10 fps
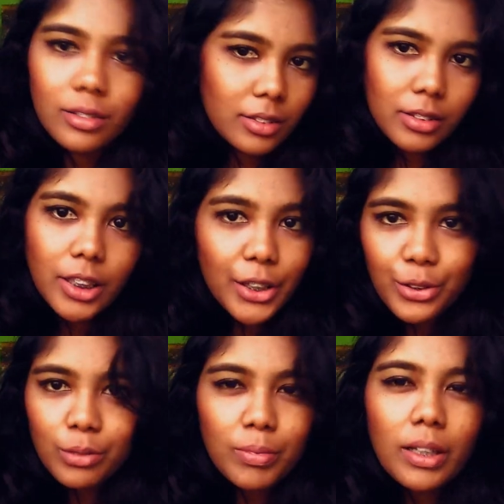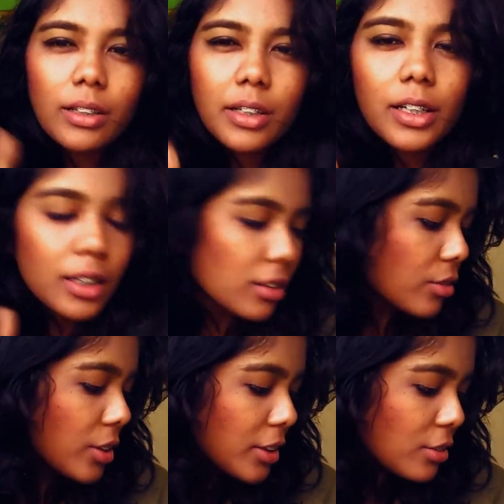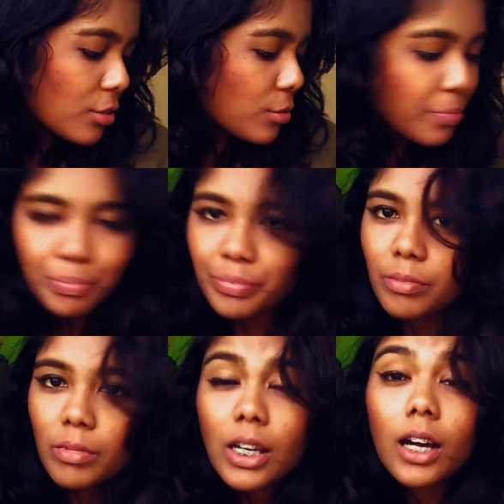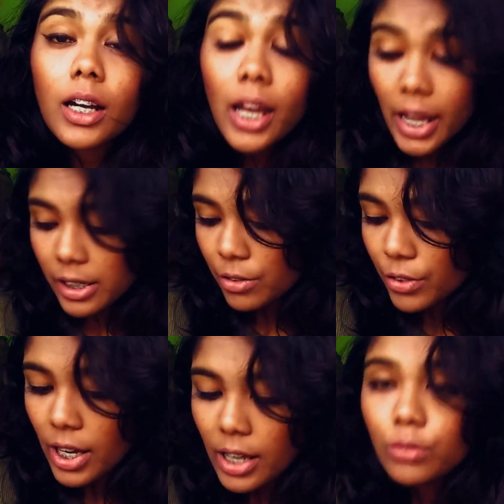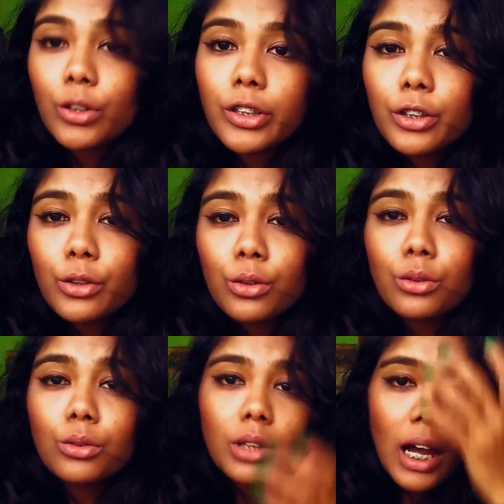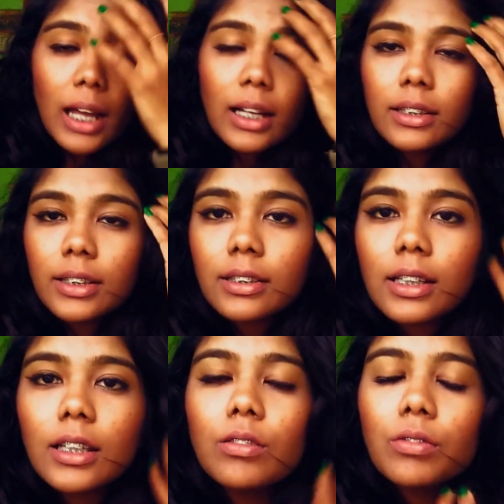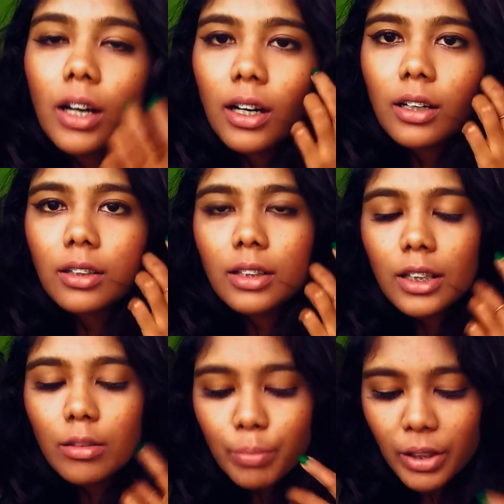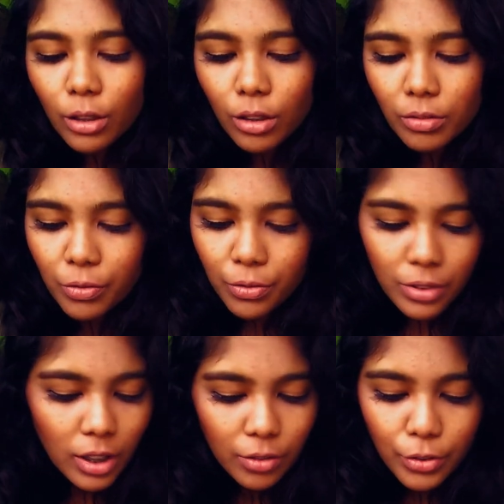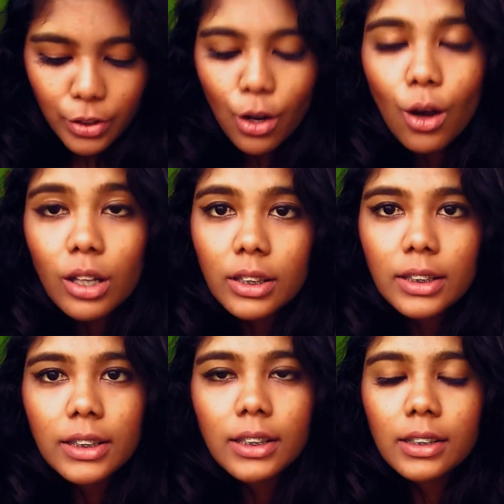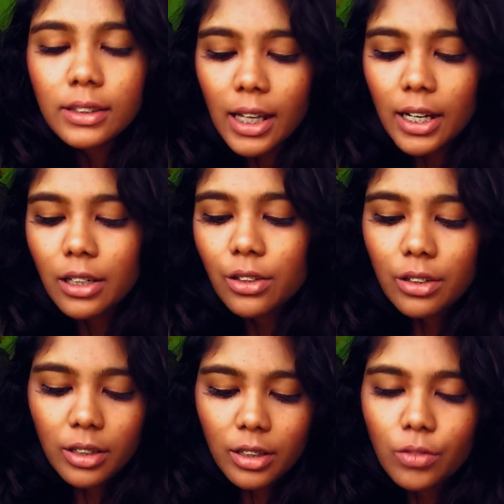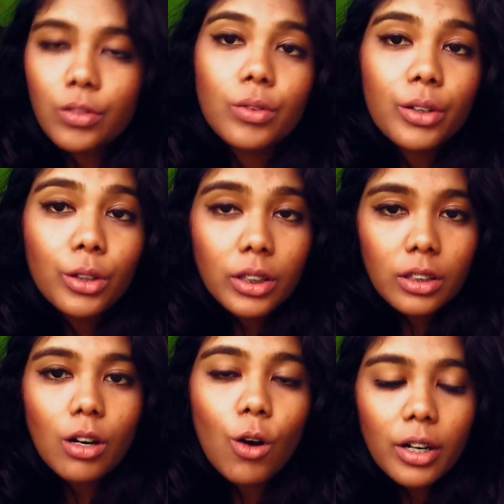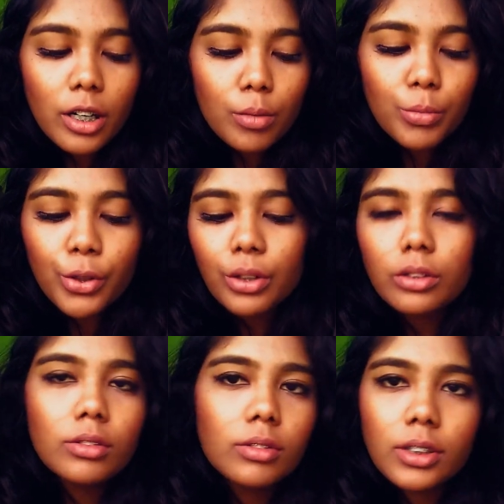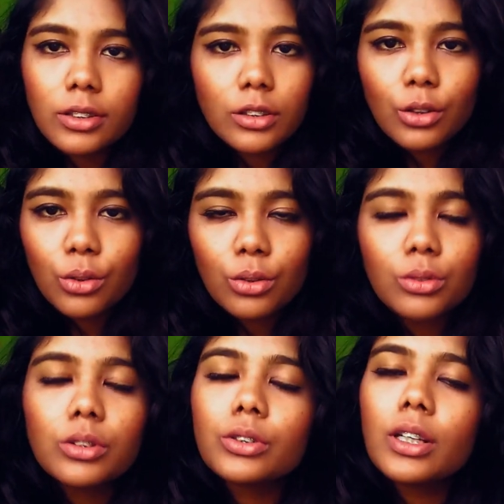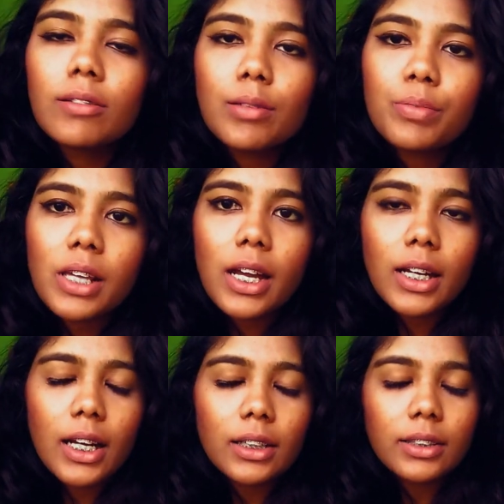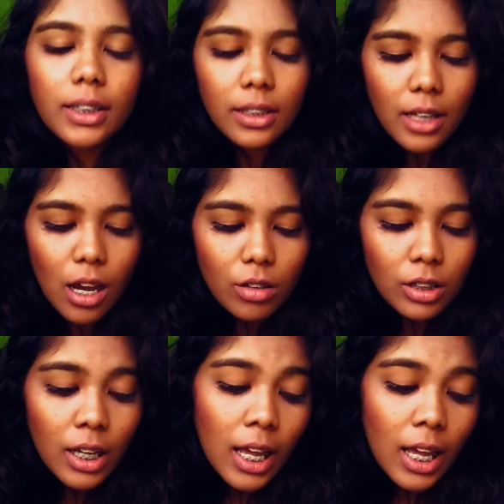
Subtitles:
They do smell really good. So yeah, and if you guys wanna know, I'll just leave a link below for all this, and if you want to order more, just go to the website and check it out.